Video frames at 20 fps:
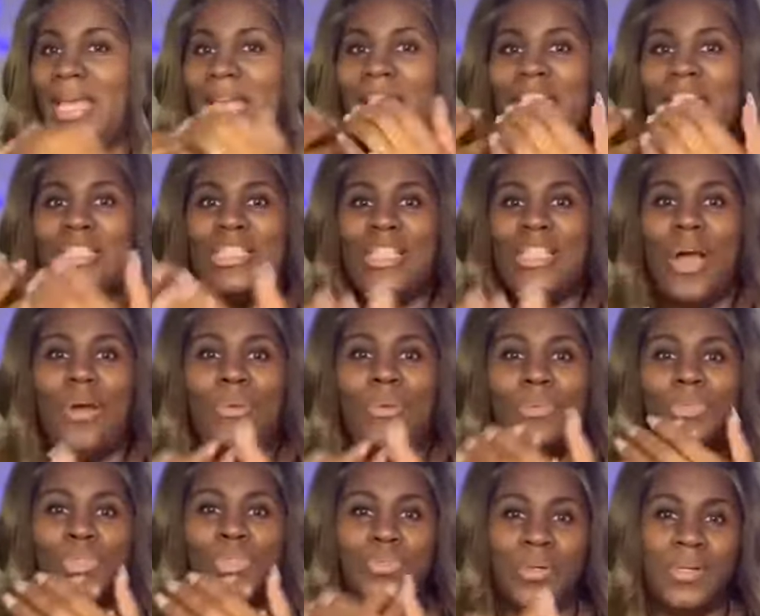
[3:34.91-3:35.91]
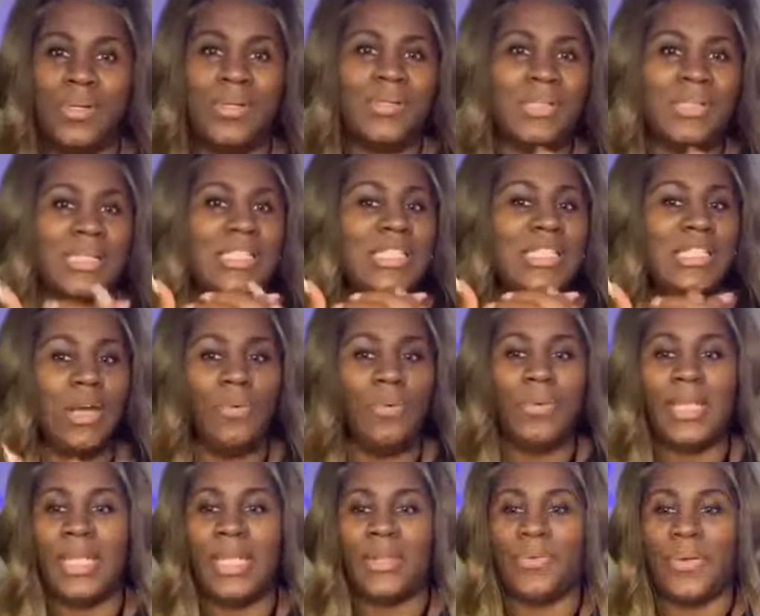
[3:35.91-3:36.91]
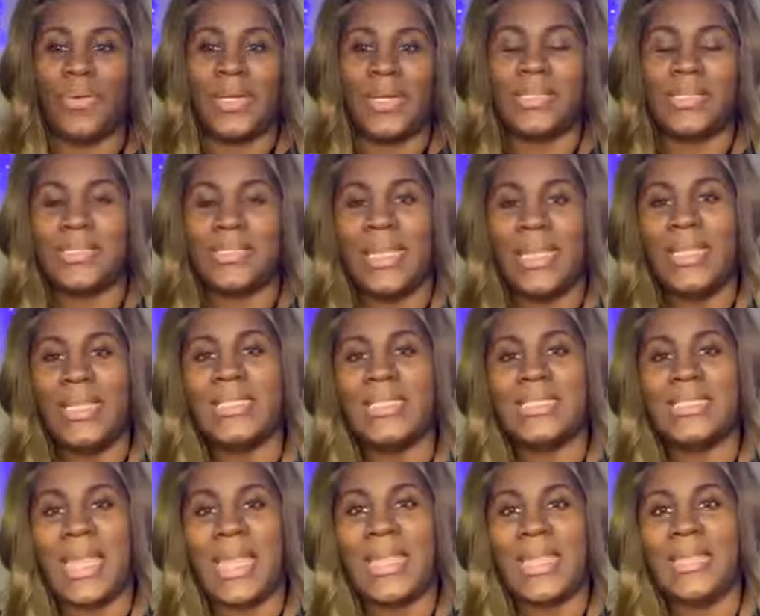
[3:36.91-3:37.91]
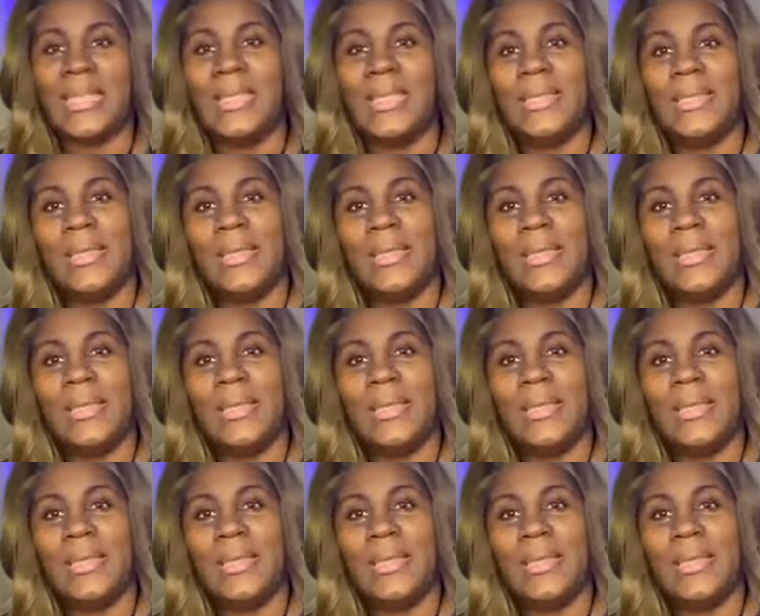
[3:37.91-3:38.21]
It's no drugs. It's no ingredients. It is a